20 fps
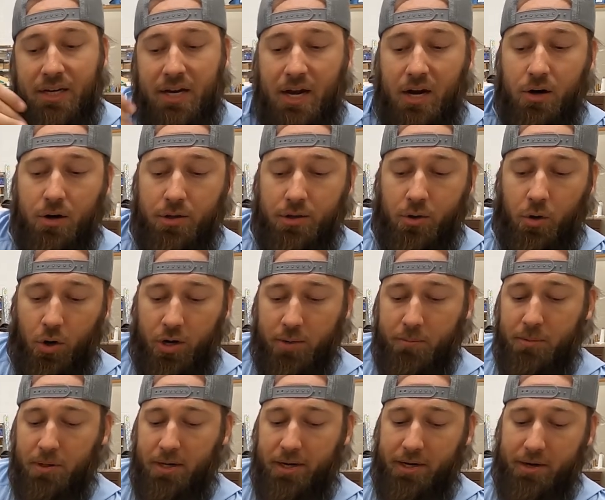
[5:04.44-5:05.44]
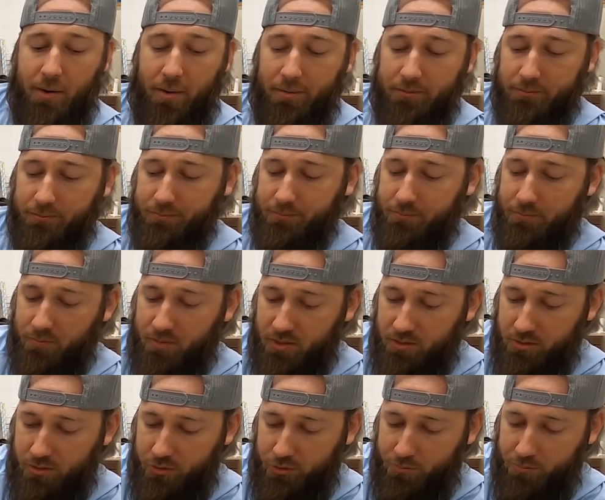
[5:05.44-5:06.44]
the Guardian plate.
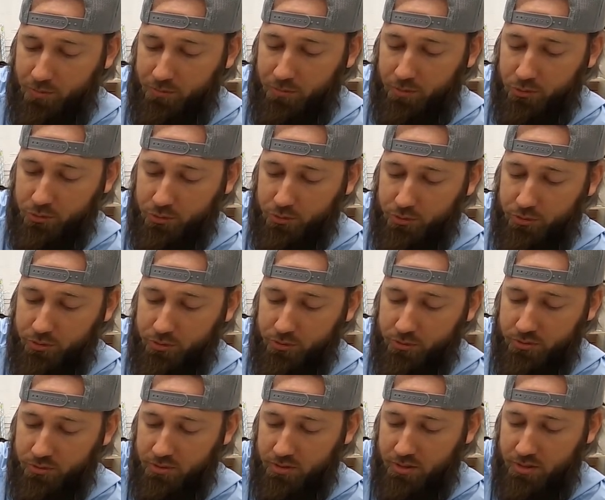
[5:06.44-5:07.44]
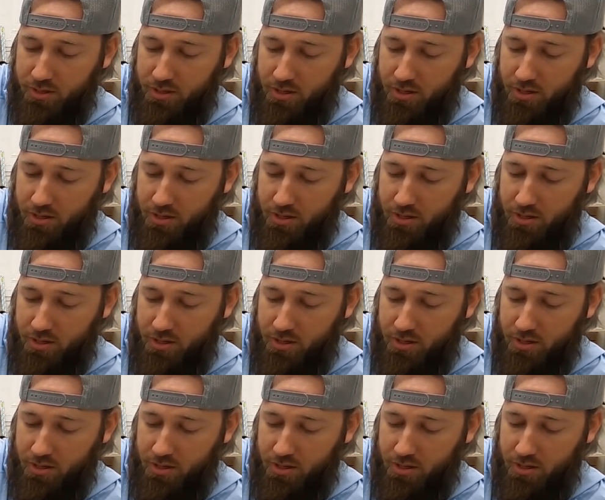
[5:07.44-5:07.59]
So just remove those screws.